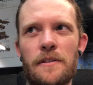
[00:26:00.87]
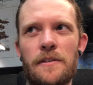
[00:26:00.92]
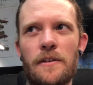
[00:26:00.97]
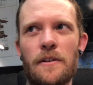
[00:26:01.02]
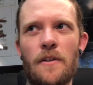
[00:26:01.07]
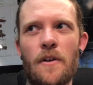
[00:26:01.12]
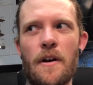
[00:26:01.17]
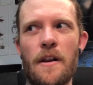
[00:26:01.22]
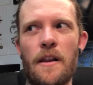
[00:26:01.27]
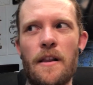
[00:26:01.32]
to
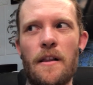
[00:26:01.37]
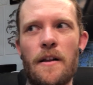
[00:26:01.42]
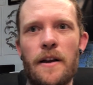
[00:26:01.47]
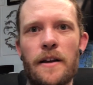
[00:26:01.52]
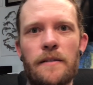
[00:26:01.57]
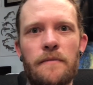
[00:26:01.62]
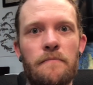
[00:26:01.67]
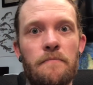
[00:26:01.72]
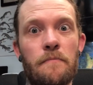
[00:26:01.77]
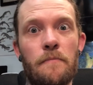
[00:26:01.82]
kind of
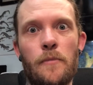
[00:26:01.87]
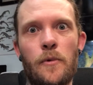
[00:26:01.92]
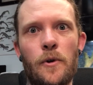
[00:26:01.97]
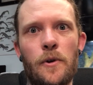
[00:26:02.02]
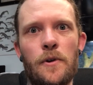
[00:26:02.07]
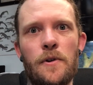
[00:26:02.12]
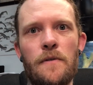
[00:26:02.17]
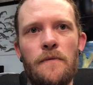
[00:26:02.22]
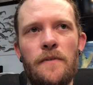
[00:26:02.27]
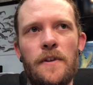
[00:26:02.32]
like put
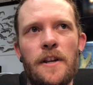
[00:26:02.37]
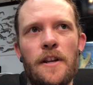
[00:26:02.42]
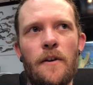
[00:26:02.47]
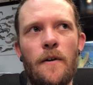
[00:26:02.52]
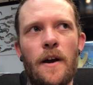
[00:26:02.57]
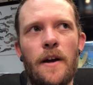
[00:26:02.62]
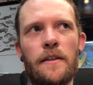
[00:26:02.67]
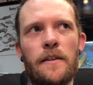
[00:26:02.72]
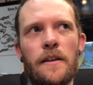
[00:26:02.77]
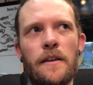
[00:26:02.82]
a new
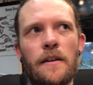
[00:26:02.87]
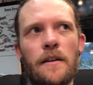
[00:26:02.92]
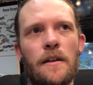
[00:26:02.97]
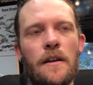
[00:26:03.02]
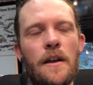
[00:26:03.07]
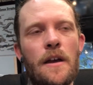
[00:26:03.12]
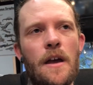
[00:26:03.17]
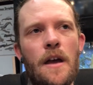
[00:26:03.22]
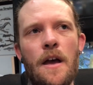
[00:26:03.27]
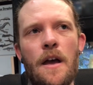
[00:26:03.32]
video out there.
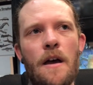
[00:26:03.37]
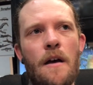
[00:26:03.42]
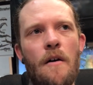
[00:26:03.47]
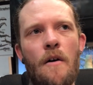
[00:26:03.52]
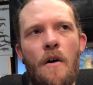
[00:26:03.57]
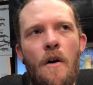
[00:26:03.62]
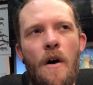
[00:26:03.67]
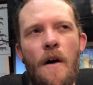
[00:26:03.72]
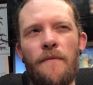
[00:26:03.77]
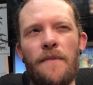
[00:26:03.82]

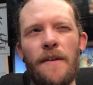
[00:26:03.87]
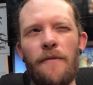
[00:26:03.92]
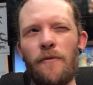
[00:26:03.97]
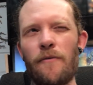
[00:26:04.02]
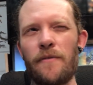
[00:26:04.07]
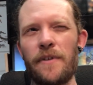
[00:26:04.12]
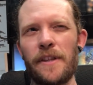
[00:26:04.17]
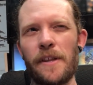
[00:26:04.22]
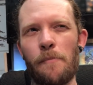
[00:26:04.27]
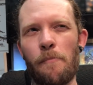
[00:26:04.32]
I've never
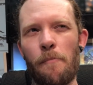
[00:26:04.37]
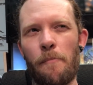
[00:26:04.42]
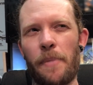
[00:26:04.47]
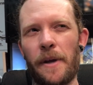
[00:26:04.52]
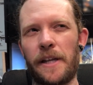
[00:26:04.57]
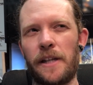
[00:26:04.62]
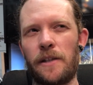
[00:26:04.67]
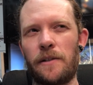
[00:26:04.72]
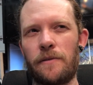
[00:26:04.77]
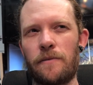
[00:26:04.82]
really
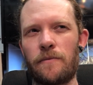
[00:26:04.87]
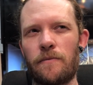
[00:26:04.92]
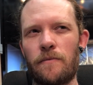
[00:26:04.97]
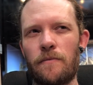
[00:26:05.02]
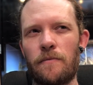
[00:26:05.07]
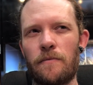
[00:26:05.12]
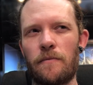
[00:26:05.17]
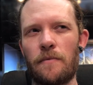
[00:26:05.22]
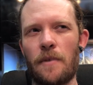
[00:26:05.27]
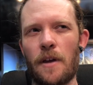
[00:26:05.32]
been
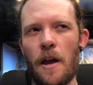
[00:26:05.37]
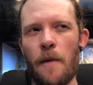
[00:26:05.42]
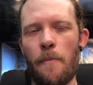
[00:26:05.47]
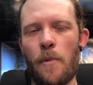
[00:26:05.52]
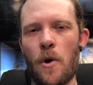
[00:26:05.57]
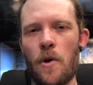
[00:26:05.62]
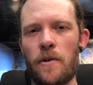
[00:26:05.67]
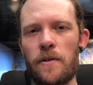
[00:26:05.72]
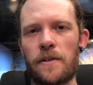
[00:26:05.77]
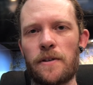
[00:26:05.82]
a
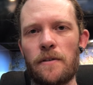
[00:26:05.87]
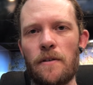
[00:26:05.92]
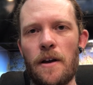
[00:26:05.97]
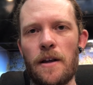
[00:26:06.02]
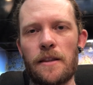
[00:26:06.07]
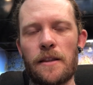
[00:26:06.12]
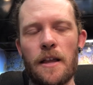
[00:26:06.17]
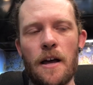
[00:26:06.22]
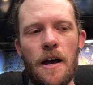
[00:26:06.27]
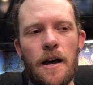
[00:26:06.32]
person
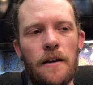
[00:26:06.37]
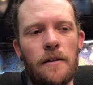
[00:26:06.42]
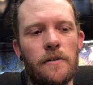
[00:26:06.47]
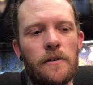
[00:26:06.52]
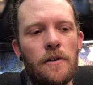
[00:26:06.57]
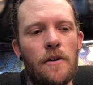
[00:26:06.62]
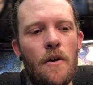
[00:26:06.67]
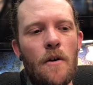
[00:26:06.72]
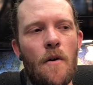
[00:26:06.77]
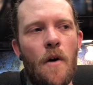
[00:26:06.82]
like that.
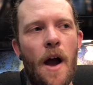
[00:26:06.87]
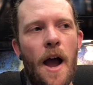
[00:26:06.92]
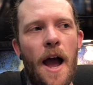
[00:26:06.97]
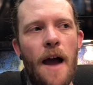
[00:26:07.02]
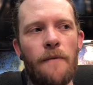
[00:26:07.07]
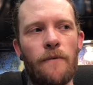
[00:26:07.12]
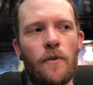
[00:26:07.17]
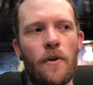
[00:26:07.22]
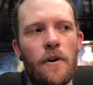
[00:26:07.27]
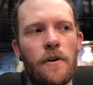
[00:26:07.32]
I
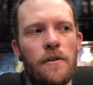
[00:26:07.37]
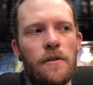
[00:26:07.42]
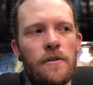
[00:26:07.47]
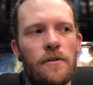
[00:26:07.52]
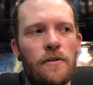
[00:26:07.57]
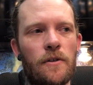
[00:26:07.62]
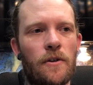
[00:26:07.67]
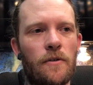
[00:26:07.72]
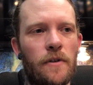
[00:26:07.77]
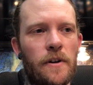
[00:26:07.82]
have gotten
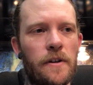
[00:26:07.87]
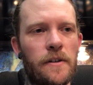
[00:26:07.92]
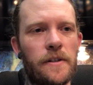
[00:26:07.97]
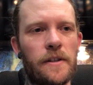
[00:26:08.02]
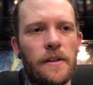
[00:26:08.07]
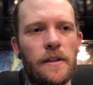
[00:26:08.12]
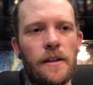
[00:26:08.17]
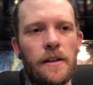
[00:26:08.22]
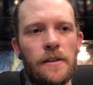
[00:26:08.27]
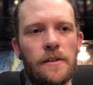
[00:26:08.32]
new critters
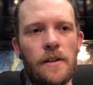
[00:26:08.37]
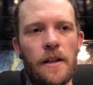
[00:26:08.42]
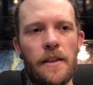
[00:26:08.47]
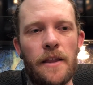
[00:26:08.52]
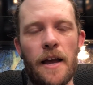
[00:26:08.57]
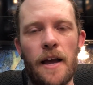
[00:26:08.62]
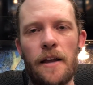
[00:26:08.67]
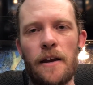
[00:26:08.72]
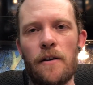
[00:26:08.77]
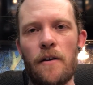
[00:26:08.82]
and things like
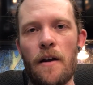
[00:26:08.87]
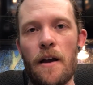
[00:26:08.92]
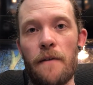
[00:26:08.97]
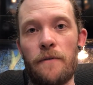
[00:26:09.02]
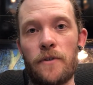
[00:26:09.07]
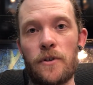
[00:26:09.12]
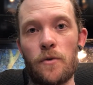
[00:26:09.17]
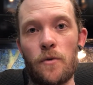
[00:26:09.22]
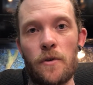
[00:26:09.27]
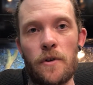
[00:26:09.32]
that, and I
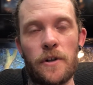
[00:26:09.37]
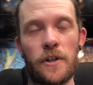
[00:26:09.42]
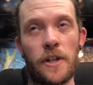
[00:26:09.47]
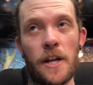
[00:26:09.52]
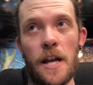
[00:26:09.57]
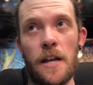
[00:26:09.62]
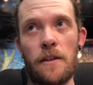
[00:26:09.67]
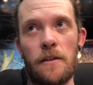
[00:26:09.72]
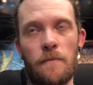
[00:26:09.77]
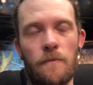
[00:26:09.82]
have
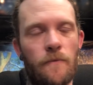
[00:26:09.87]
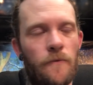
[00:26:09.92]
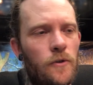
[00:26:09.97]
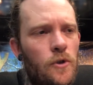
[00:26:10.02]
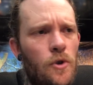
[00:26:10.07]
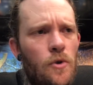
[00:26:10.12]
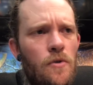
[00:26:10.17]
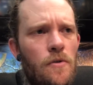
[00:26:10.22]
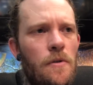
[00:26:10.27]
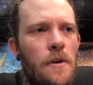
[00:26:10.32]
shared them for
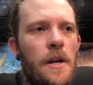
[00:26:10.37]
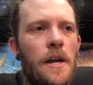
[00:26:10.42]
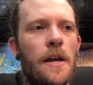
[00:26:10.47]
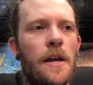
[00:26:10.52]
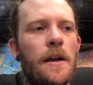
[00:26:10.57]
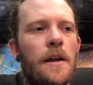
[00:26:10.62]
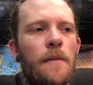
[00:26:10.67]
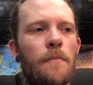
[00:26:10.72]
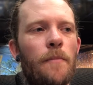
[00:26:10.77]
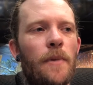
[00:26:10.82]
sure.
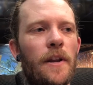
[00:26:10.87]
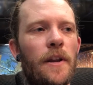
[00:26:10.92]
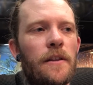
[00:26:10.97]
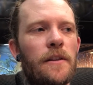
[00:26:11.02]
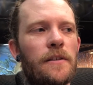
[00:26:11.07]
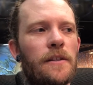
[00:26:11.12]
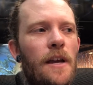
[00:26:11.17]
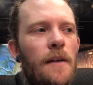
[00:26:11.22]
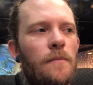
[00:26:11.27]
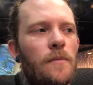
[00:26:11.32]
But at the
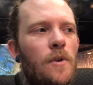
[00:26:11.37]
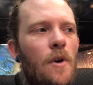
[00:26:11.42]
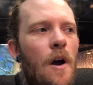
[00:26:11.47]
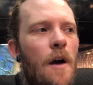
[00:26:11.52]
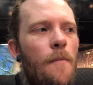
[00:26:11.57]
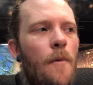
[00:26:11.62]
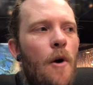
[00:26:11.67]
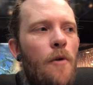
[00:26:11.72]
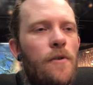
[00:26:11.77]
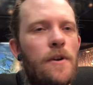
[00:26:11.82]
same
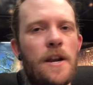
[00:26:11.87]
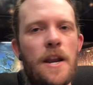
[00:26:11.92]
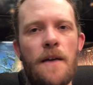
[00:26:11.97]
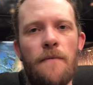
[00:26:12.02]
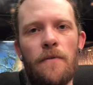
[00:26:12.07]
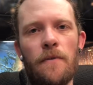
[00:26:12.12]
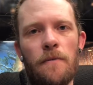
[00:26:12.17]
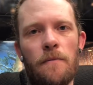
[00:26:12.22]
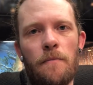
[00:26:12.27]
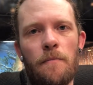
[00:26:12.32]
time, I would
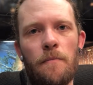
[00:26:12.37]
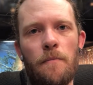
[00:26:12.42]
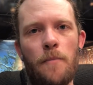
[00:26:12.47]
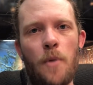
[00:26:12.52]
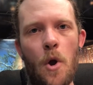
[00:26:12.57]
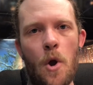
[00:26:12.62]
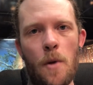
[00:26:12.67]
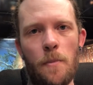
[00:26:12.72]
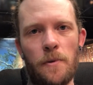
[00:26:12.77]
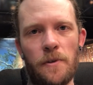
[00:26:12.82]
never
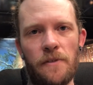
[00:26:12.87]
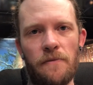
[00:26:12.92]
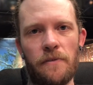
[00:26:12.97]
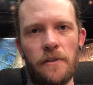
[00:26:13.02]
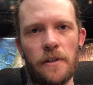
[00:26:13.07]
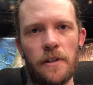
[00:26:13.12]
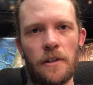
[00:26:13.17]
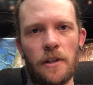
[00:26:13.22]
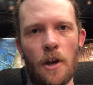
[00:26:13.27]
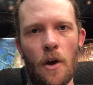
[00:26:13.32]

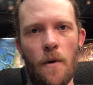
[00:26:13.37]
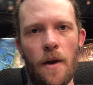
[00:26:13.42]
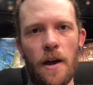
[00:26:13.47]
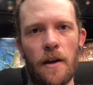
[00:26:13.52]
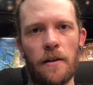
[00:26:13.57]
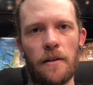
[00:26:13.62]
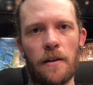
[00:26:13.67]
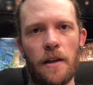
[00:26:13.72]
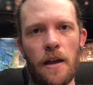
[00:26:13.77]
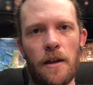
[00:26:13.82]
purposefully go
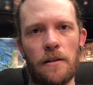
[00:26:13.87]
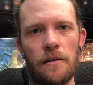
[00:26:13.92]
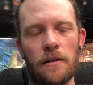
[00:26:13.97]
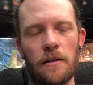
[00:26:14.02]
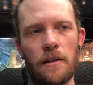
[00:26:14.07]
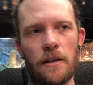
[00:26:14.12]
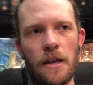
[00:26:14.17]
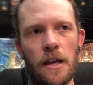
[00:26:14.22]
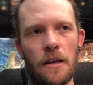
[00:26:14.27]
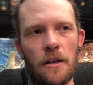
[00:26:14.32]
out
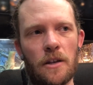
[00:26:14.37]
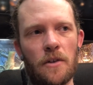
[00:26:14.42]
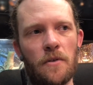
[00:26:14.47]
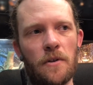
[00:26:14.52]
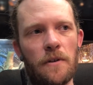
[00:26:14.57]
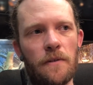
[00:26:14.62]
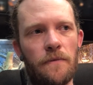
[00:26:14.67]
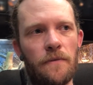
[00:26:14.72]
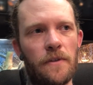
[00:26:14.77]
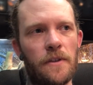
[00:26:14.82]
and get a
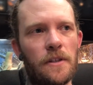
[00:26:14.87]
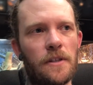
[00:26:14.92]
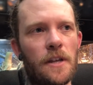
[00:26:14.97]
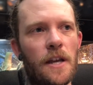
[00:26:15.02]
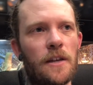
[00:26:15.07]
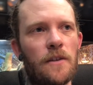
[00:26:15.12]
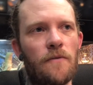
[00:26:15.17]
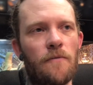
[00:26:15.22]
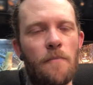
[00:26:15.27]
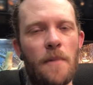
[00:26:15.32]
critter for the
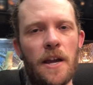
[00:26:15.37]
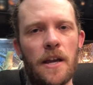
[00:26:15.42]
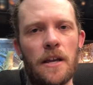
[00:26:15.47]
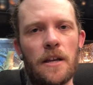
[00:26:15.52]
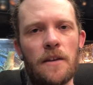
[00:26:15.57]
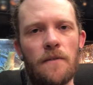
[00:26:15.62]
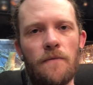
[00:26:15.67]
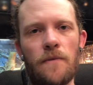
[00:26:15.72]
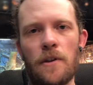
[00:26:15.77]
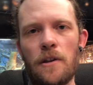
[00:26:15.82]
sake of
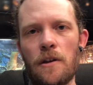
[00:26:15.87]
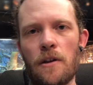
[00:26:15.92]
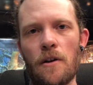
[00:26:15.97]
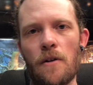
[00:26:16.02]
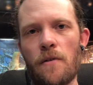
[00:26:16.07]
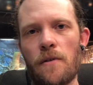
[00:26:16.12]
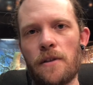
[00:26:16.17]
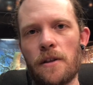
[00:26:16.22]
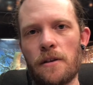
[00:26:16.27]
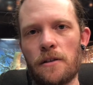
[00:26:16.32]
making a
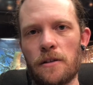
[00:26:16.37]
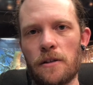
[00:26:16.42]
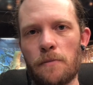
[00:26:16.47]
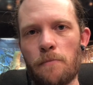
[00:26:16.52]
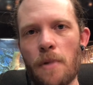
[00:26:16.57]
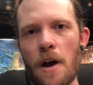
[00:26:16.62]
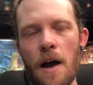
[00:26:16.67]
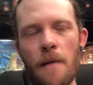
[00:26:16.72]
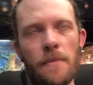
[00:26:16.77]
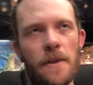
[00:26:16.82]
video and then just
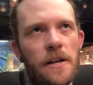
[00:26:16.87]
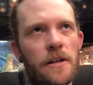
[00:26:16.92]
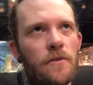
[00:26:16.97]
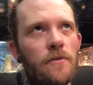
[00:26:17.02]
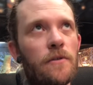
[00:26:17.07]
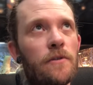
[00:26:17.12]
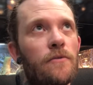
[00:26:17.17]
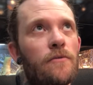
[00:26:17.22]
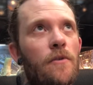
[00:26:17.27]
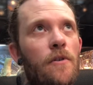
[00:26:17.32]
palm that
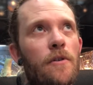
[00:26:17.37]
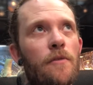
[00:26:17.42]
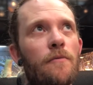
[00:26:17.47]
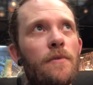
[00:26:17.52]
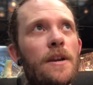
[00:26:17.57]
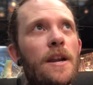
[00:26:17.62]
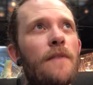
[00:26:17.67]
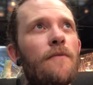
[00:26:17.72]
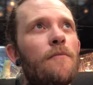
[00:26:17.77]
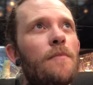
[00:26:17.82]
critter on. It
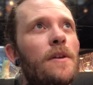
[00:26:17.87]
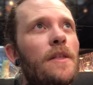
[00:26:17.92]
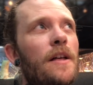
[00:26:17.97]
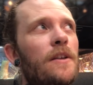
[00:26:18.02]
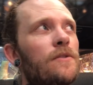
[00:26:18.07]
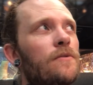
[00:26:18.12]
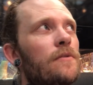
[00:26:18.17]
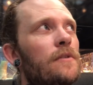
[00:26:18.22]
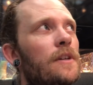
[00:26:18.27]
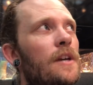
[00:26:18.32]
would never be
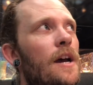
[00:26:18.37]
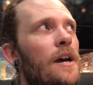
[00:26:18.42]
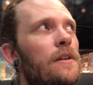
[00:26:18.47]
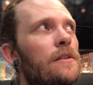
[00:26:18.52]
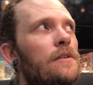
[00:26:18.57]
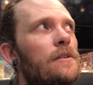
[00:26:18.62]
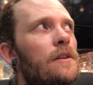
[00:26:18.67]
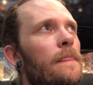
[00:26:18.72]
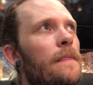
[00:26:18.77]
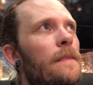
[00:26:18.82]
that sort of
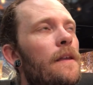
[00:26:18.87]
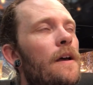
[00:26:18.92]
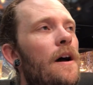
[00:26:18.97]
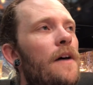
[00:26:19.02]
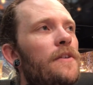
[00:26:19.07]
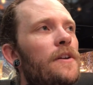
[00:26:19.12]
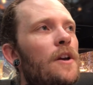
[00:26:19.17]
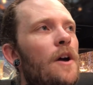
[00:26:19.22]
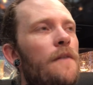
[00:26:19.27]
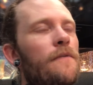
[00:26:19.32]
case. I
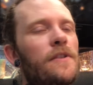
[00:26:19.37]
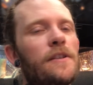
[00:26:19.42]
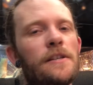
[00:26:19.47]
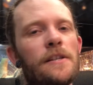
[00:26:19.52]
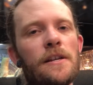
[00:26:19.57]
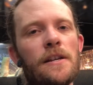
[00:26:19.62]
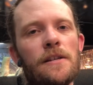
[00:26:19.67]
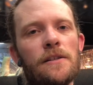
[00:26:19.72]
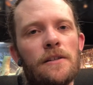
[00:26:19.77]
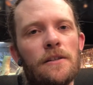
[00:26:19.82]
think over the
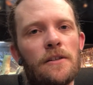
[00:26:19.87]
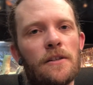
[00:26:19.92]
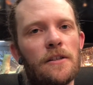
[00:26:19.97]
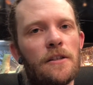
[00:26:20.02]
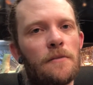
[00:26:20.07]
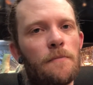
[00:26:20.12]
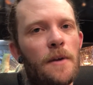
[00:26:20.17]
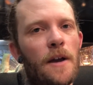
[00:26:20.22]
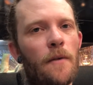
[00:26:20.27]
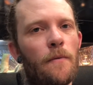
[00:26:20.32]
years, it's
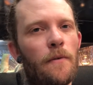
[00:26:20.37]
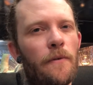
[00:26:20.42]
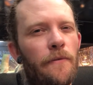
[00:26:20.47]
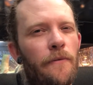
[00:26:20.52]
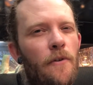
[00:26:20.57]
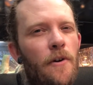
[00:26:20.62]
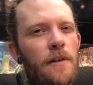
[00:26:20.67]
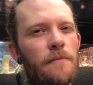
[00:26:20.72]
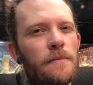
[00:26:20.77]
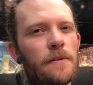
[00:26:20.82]
just about
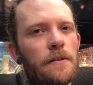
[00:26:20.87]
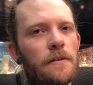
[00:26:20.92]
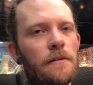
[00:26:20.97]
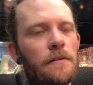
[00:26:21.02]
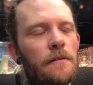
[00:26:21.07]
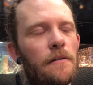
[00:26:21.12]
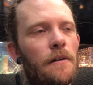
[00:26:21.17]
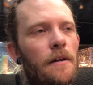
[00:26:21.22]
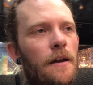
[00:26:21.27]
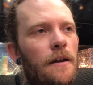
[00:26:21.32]
refinement.
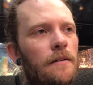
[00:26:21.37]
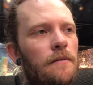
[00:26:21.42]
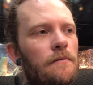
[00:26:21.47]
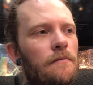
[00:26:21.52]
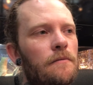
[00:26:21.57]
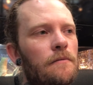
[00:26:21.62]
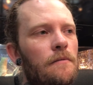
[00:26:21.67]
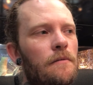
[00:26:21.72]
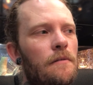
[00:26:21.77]
And